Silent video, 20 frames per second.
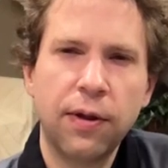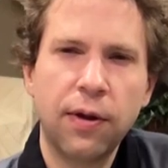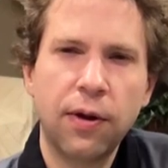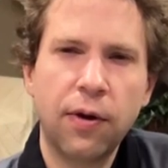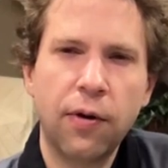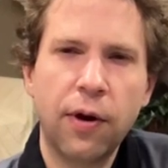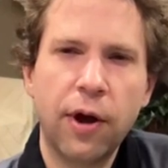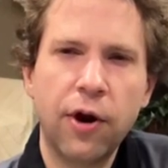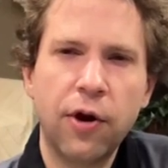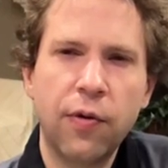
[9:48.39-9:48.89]

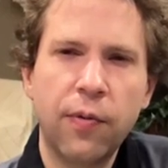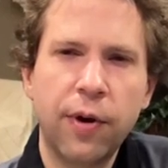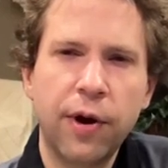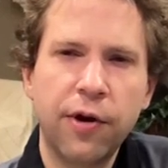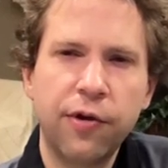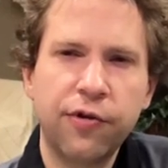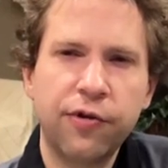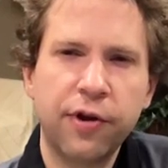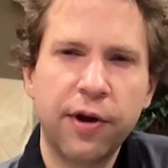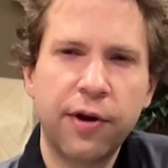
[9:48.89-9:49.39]
oh, I don't
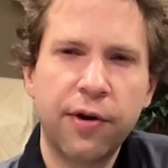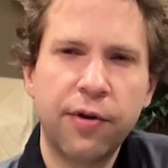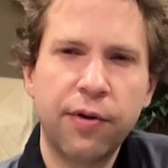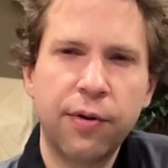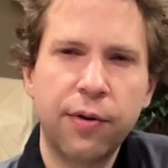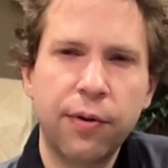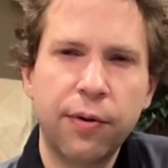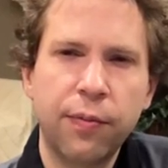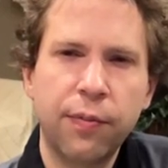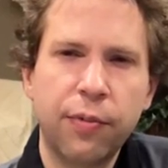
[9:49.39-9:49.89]
want to
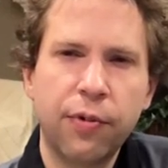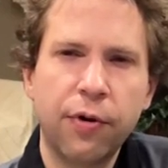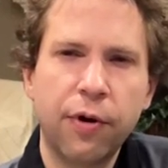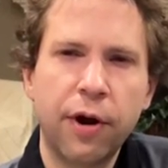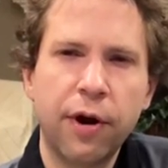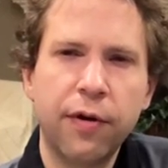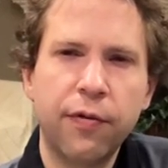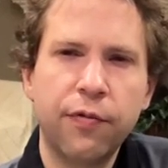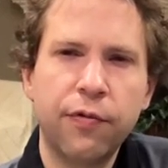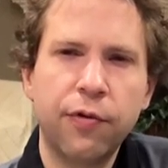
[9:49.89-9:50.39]
sound
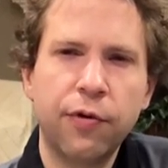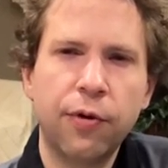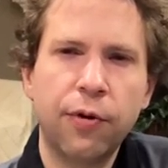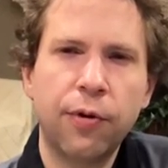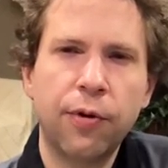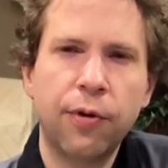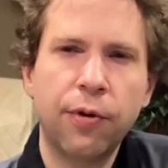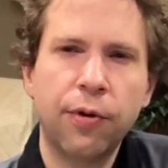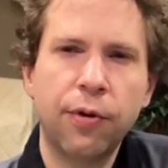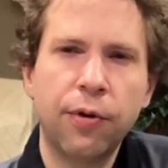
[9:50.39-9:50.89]

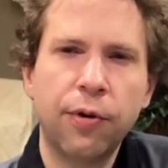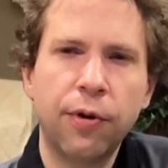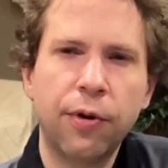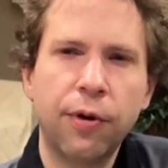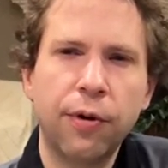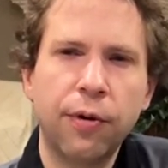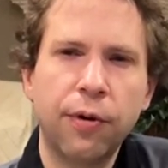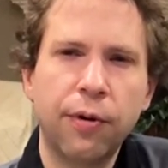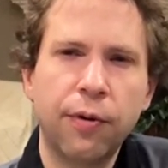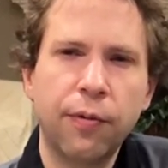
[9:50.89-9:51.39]
prideful or
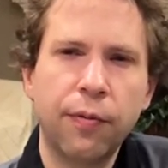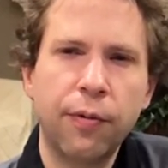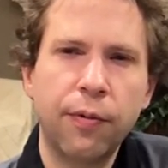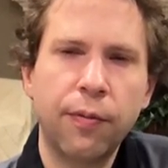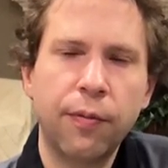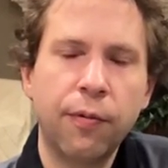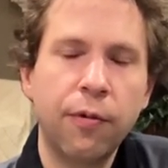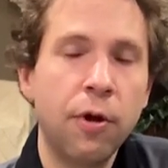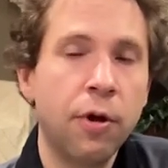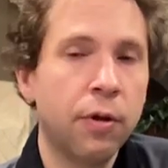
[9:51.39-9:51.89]

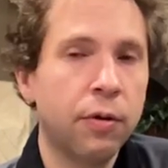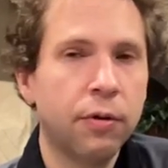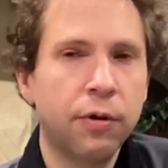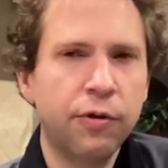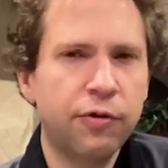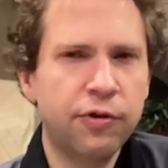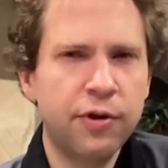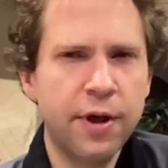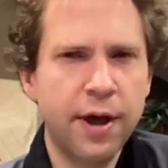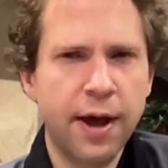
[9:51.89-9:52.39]

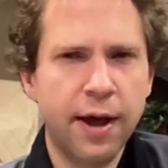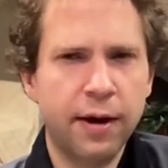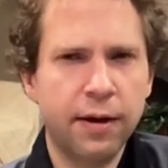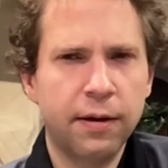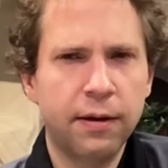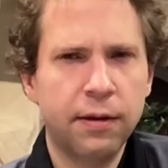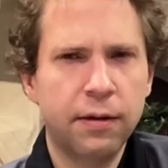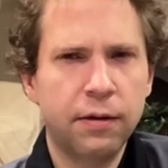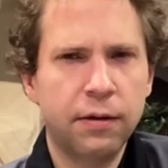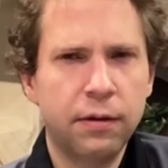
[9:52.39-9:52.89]
it's not.
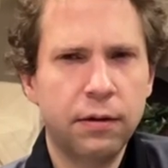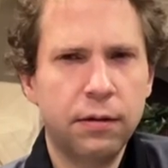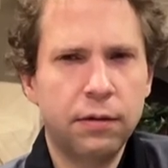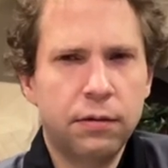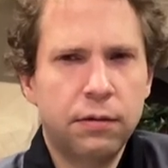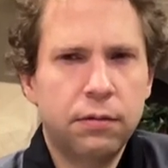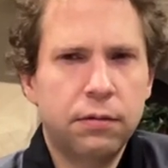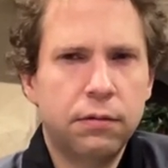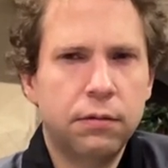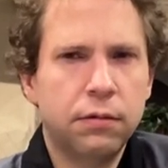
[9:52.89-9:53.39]

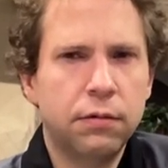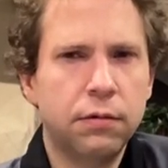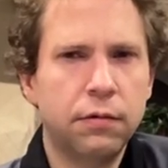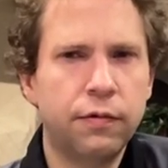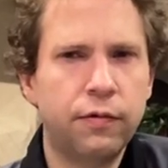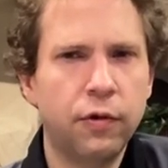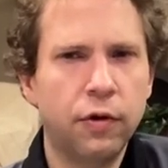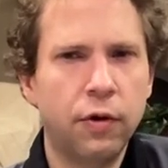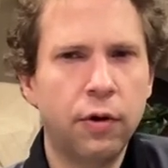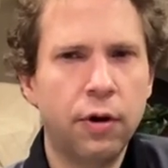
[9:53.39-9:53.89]

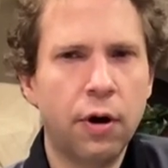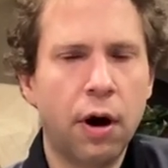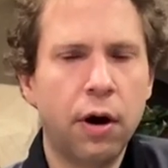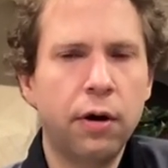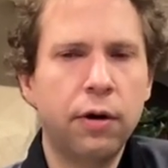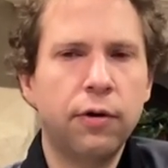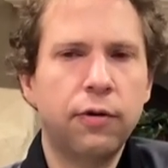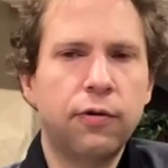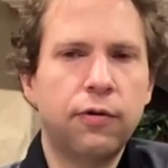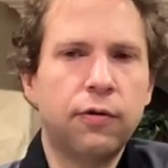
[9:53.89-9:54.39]
If you're an
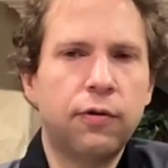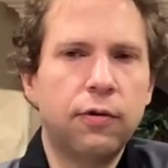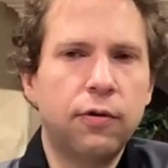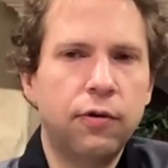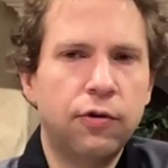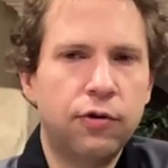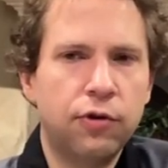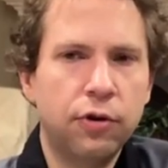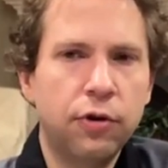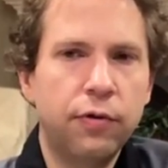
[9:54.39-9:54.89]
artist,
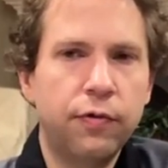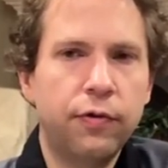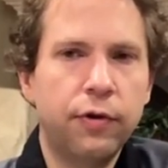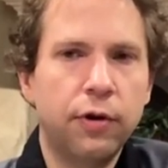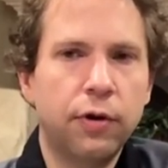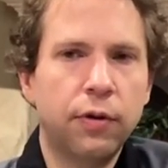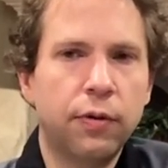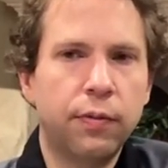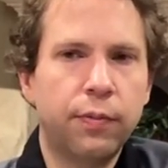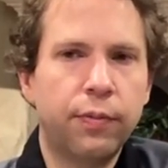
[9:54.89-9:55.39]
you should
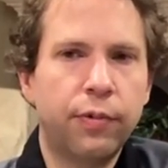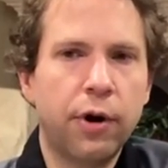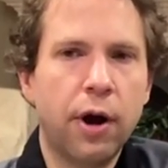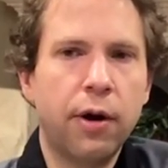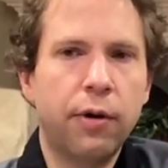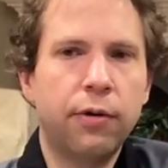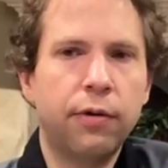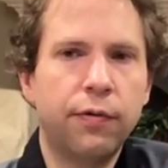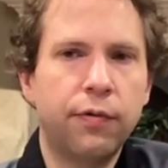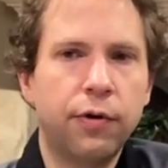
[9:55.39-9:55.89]
feel
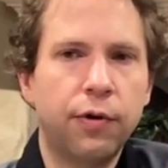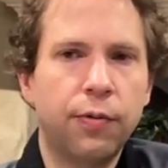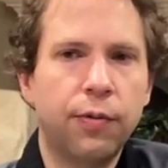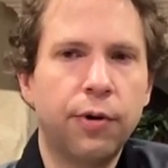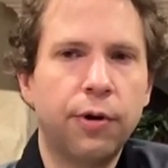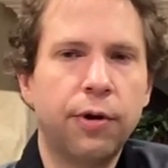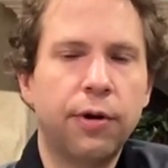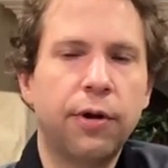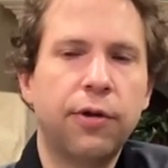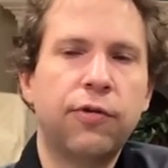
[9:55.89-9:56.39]
proud of your
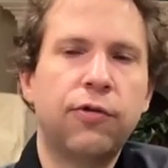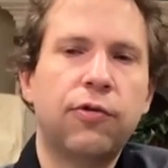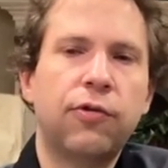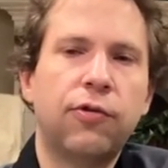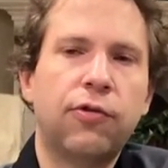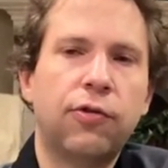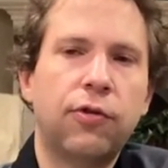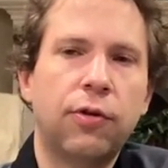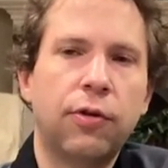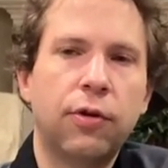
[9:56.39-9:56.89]
work. That's
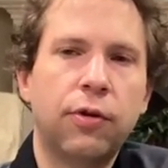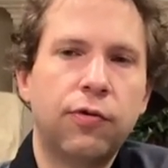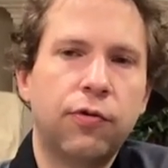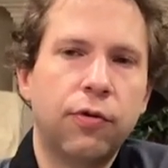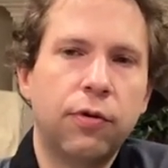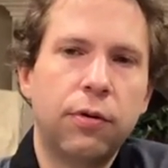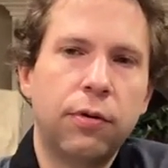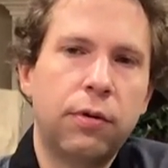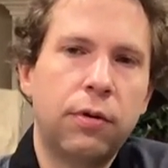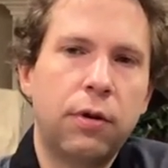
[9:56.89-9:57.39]
just the
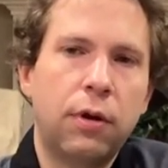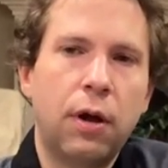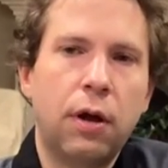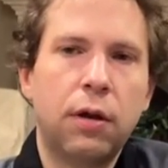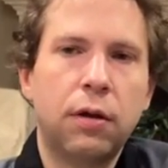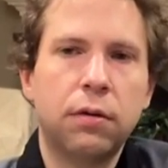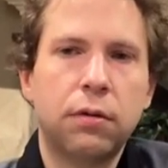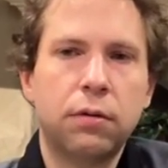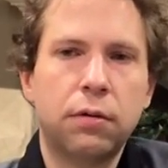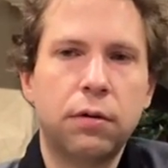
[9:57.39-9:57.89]
truth.
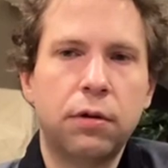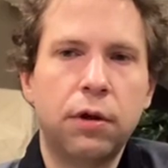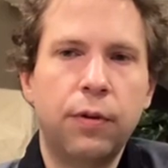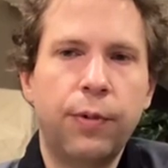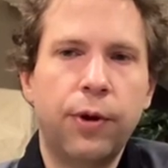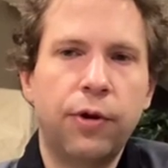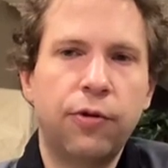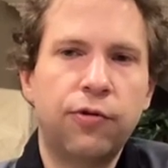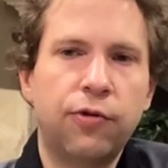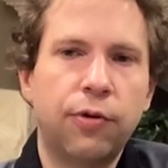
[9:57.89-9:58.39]
Yeah. Yeah,
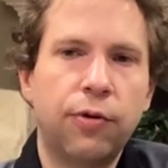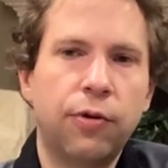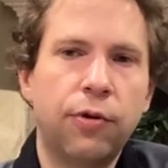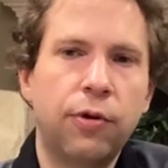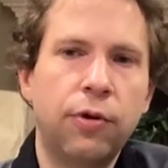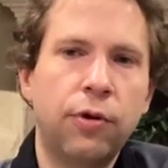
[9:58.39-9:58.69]
man. So